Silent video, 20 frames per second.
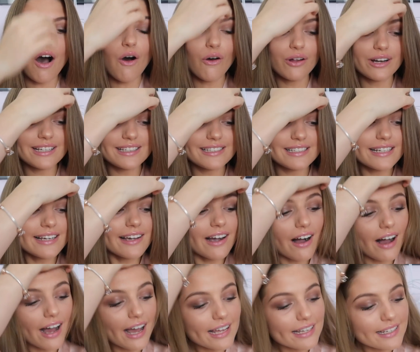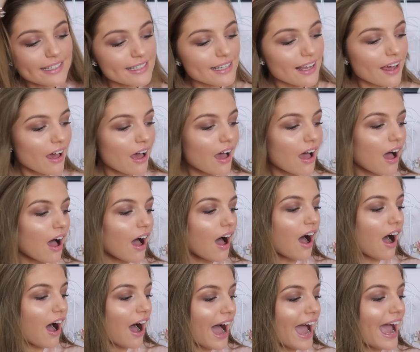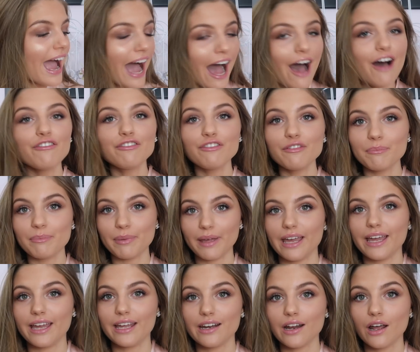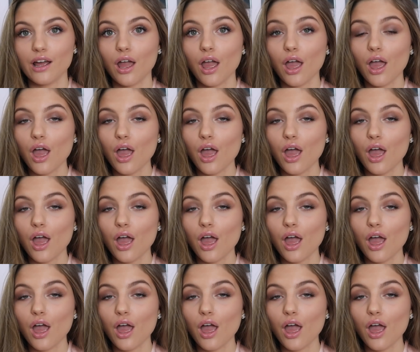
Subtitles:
Honestly guys, I have been